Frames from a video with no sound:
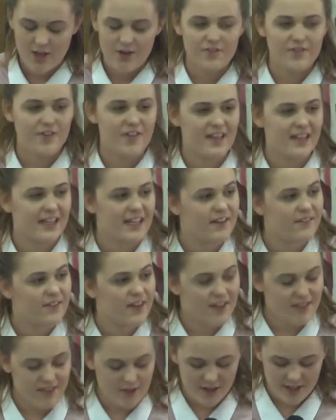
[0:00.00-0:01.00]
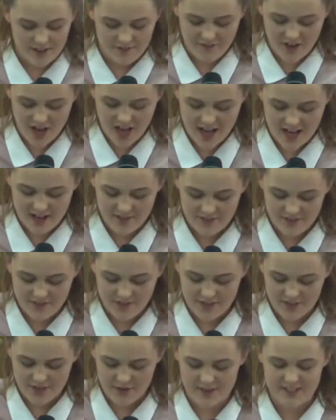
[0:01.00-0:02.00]
For the Leaving
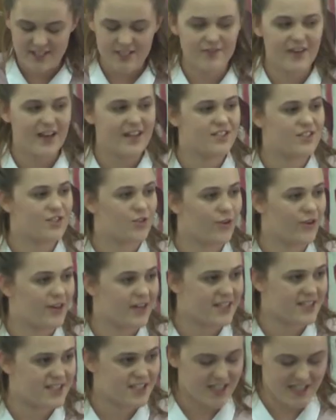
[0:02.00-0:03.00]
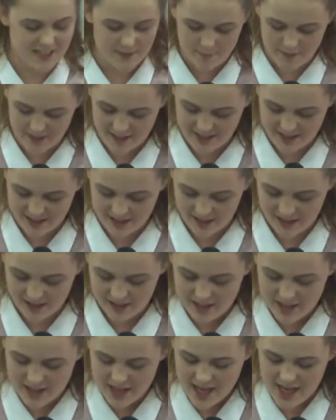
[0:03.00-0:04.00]
35, the rest of our story is just beginning,
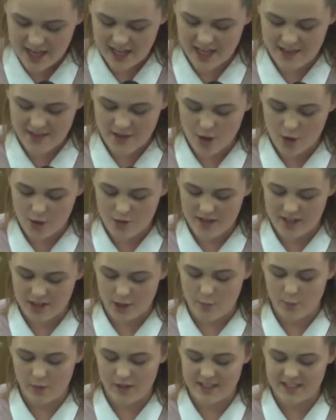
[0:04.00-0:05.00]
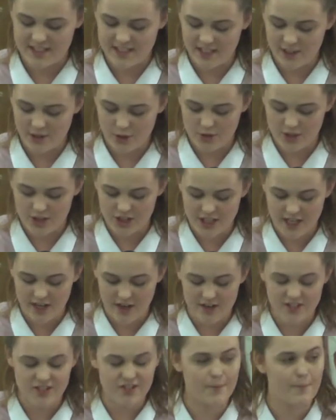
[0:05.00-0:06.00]
and I know that you will continue to
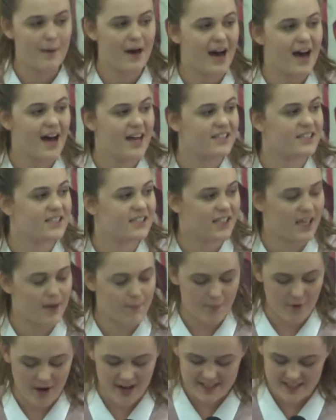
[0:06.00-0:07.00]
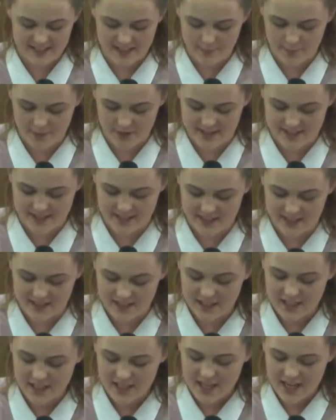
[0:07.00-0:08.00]
cherish the past, embrace the present,
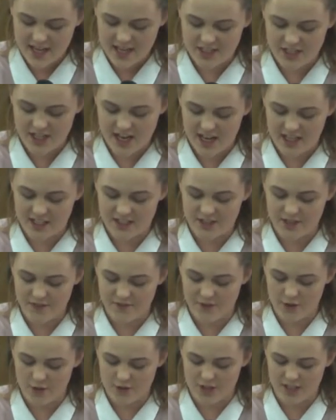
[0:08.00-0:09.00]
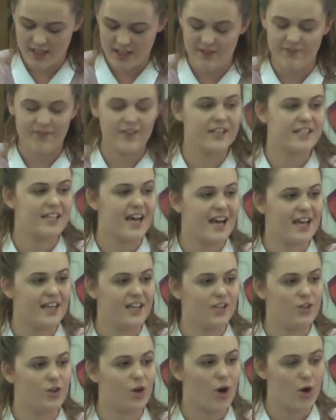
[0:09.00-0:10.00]
and challenge the future every day
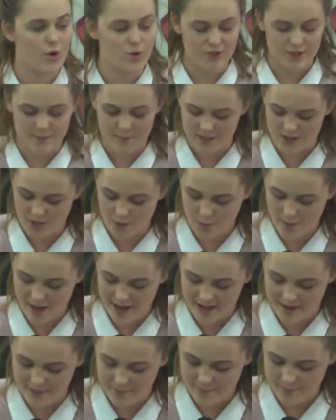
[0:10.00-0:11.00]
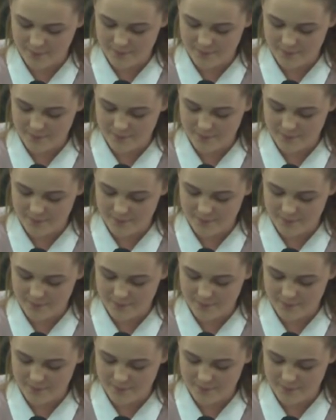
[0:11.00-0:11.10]
in your own special way.